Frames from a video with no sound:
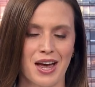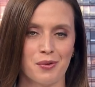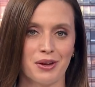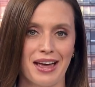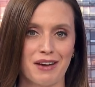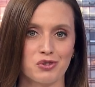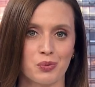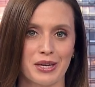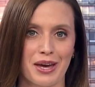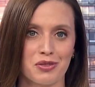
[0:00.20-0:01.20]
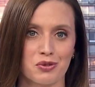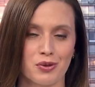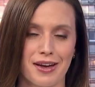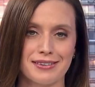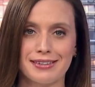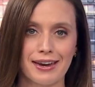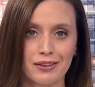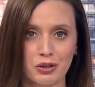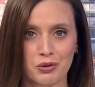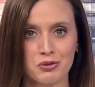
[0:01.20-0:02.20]
Well, after we get through a
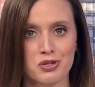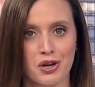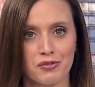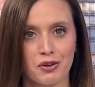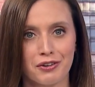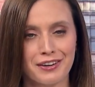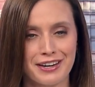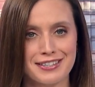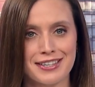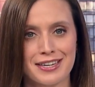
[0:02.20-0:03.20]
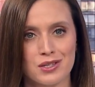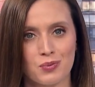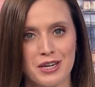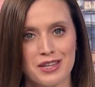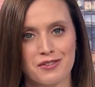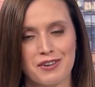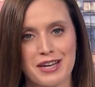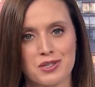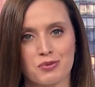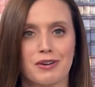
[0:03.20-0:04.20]
deluge of earnings this week, the
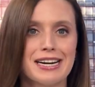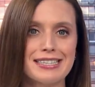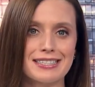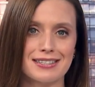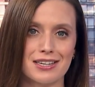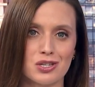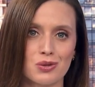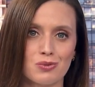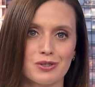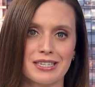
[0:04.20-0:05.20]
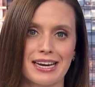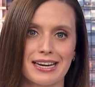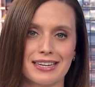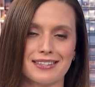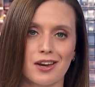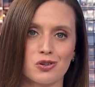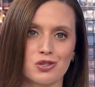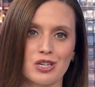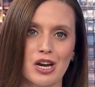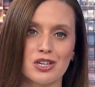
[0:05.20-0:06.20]
Fed's rate decision will take
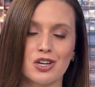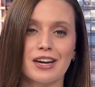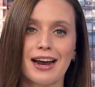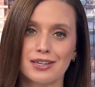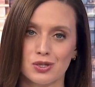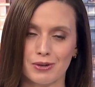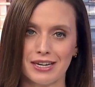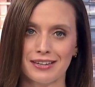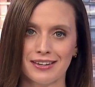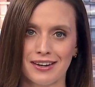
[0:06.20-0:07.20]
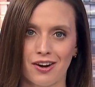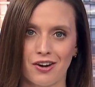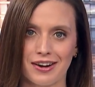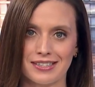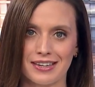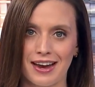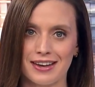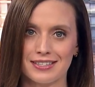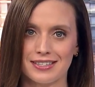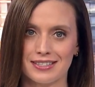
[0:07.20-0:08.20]
center stage next week. Our next
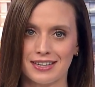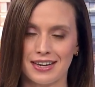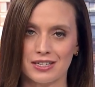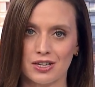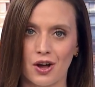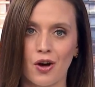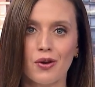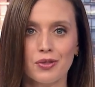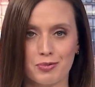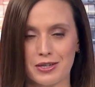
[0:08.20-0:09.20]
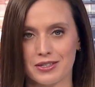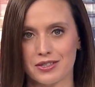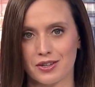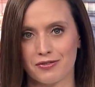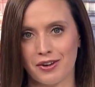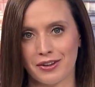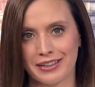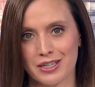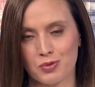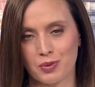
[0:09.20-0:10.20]
guest says all the pieces are
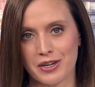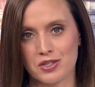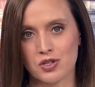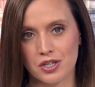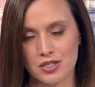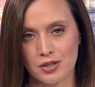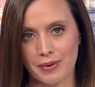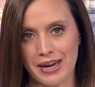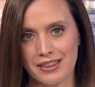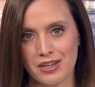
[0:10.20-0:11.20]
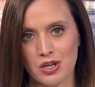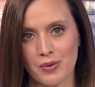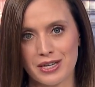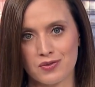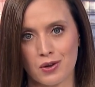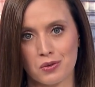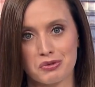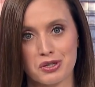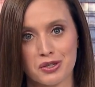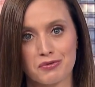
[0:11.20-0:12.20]
falling into place just the way the U.S.
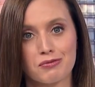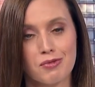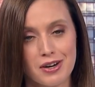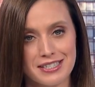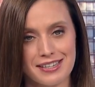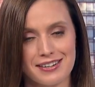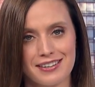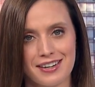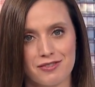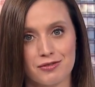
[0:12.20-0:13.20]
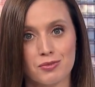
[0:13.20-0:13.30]
Federal Reserve wants it.